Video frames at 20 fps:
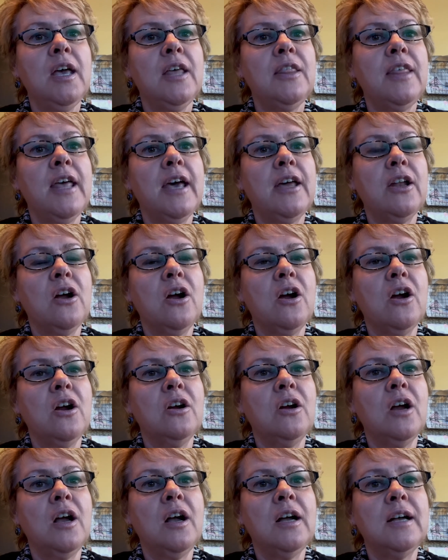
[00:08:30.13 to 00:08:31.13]
that
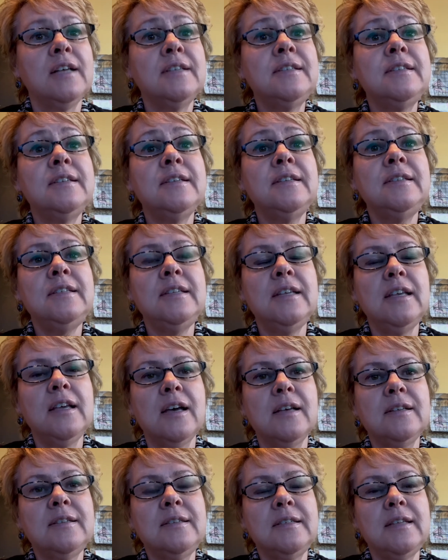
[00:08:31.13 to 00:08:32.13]
are assisting
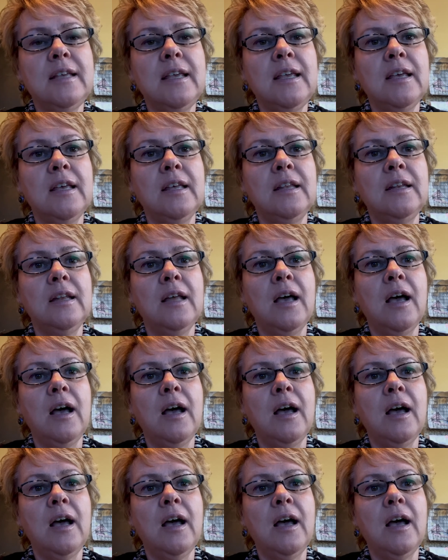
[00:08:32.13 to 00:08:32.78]
us in